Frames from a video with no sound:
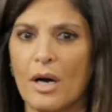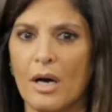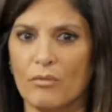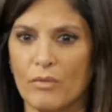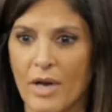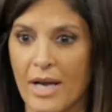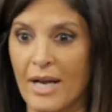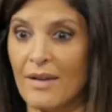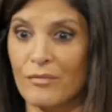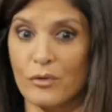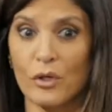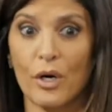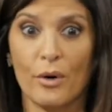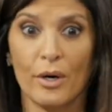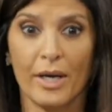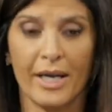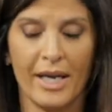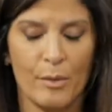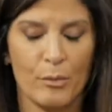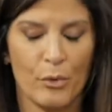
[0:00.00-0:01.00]
right after
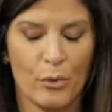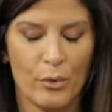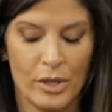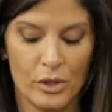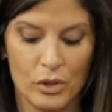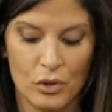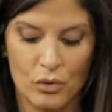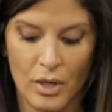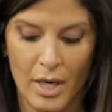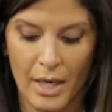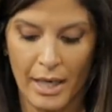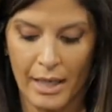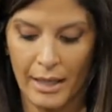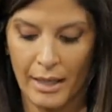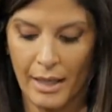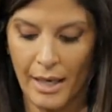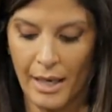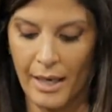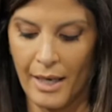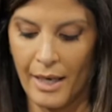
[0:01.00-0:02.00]
Hurricane Maria struck,
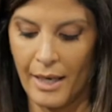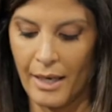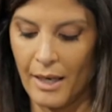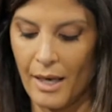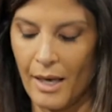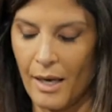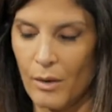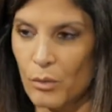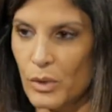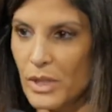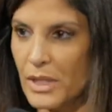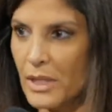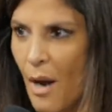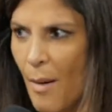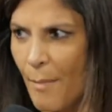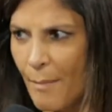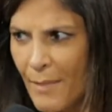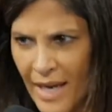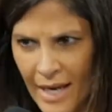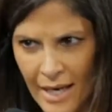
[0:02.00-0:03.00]
and I was
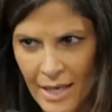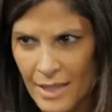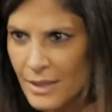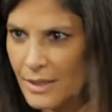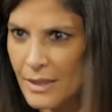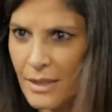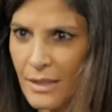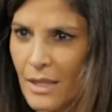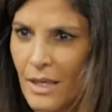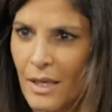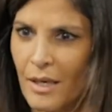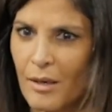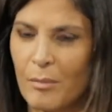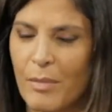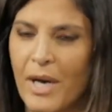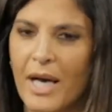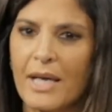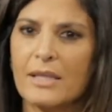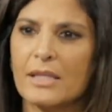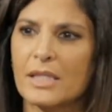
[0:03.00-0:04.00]
amazed
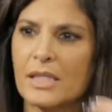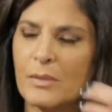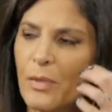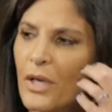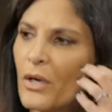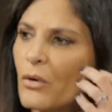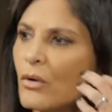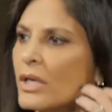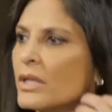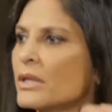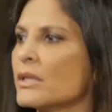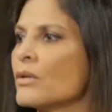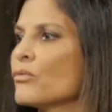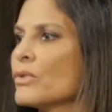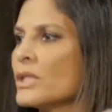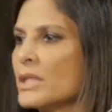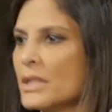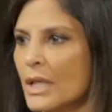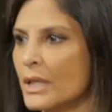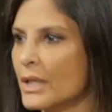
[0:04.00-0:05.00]
by the spirit, the
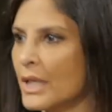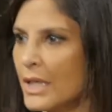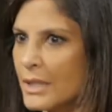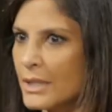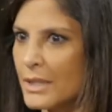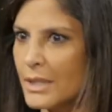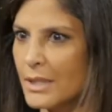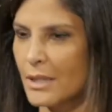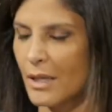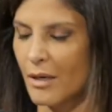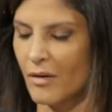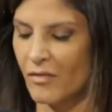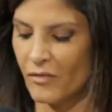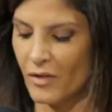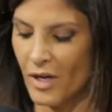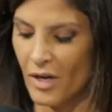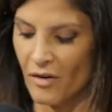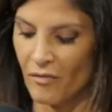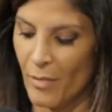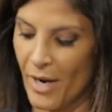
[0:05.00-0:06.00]
resilience
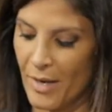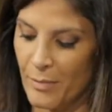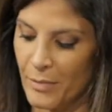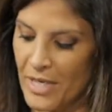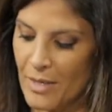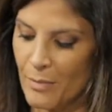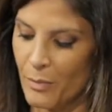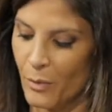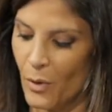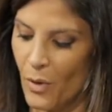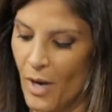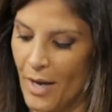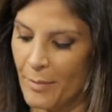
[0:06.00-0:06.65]
of my people.